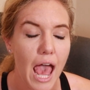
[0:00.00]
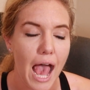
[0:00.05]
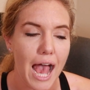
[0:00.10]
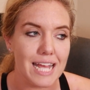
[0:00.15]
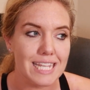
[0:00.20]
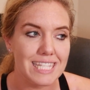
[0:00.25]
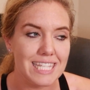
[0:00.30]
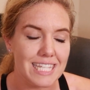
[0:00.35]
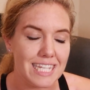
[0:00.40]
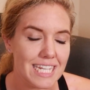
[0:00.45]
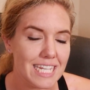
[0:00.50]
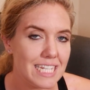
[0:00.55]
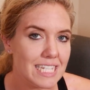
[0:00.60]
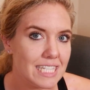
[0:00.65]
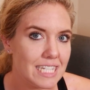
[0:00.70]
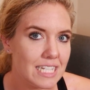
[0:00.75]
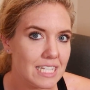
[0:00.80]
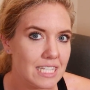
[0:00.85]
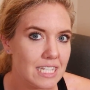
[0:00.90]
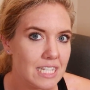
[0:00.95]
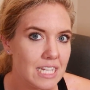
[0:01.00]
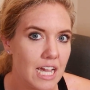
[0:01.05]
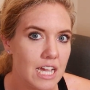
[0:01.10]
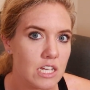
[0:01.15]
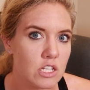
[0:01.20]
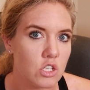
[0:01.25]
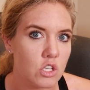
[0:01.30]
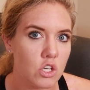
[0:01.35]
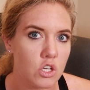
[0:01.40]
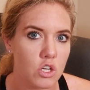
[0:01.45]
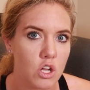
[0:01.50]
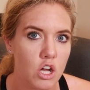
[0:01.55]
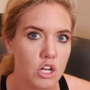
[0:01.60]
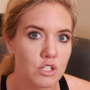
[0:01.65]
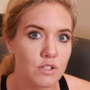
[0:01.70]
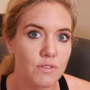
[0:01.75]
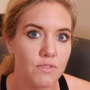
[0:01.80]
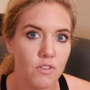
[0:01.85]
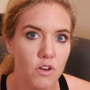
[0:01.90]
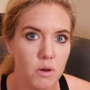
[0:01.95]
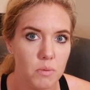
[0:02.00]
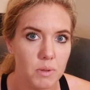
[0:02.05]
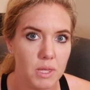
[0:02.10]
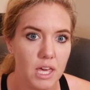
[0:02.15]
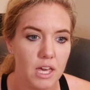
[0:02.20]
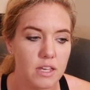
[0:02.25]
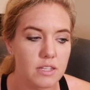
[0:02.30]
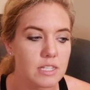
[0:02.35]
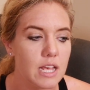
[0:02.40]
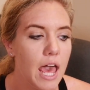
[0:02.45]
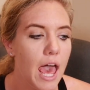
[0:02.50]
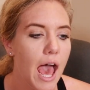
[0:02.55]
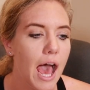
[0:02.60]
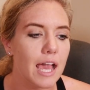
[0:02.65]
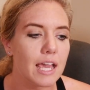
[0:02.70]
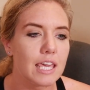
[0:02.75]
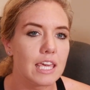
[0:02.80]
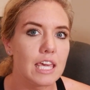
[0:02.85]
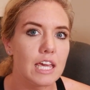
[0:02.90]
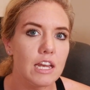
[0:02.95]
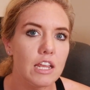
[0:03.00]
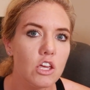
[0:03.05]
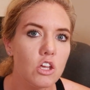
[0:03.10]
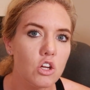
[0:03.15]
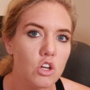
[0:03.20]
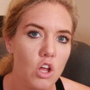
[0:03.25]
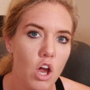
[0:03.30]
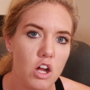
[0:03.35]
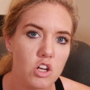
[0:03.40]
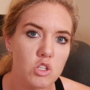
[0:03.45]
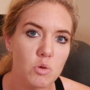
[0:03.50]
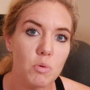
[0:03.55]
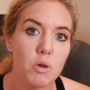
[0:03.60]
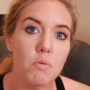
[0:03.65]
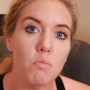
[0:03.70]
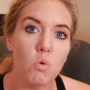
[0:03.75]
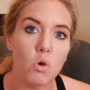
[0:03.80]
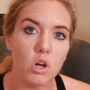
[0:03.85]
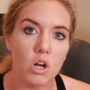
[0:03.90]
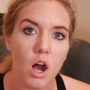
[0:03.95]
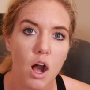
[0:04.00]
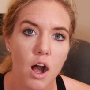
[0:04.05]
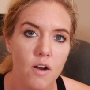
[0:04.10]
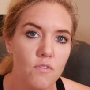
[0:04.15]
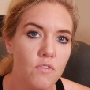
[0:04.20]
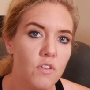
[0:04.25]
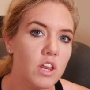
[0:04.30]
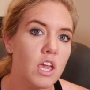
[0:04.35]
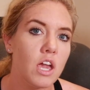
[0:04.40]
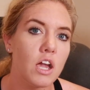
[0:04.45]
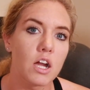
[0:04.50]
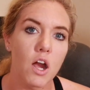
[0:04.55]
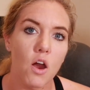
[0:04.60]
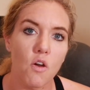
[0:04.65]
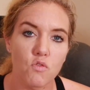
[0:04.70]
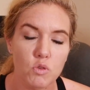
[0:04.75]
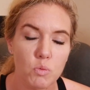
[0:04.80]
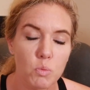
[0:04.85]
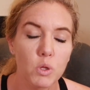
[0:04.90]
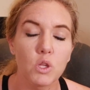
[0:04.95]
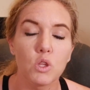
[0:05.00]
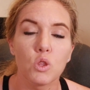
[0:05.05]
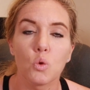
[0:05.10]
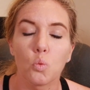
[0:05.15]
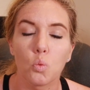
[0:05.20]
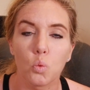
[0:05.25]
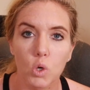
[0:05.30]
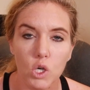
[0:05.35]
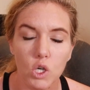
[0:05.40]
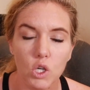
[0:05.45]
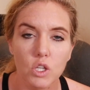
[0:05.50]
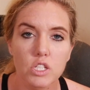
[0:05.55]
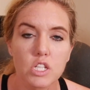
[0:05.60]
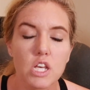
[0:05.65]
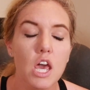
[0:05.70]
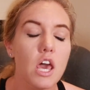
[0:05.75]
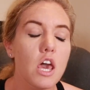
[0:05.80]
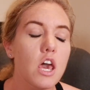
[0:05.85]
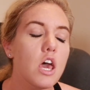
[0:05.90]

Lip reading: at desensitizing your dog's phobias, at getting your dog to be more confident and comfortable in the world,